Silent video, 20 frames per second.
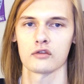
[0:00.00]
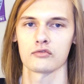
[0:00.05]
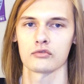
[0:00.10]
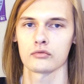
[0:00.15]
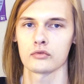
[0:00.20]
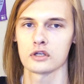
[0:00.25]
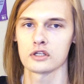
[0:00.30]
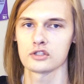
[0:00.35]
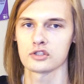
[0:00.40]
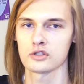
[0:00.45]

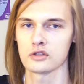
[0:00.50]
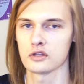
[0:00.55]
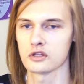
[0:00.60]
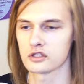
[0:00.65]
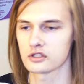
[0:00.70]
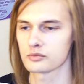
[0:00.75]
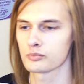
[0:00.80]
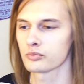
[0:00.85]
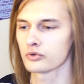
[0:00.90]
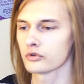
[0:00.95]
I've reached
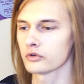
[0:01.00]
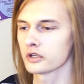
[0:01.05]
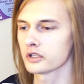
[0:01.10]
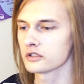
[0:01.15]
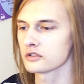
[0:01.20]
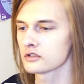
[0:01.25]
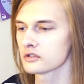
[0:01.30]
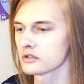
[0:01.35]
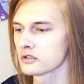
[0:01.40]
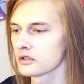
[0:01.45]
this
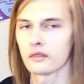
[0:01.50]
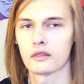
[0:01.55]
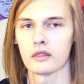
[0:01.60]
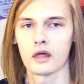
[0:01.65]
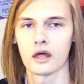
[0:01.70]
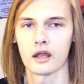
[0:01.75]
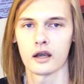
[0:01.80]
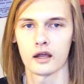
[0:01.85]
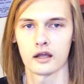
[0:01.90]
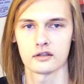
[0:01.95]
point
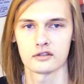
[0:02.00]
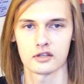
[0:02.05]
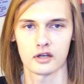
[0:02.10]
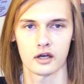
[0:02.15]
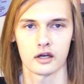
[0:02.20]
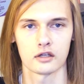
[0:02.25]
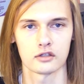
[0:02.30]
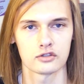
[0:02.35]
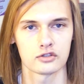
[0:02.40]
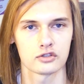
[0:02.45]
that I
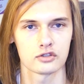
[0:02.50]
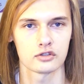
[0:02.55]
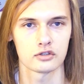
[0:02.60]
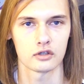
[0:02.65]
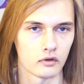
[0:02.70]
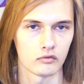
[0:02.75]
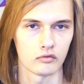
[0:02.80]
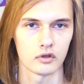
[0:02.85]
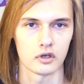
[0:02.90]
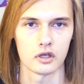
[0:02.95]

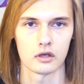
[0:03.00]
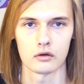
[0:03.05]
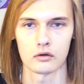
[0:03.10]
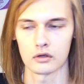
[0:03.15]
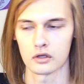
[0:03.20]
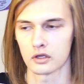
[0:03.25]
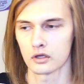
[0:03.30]
touch the video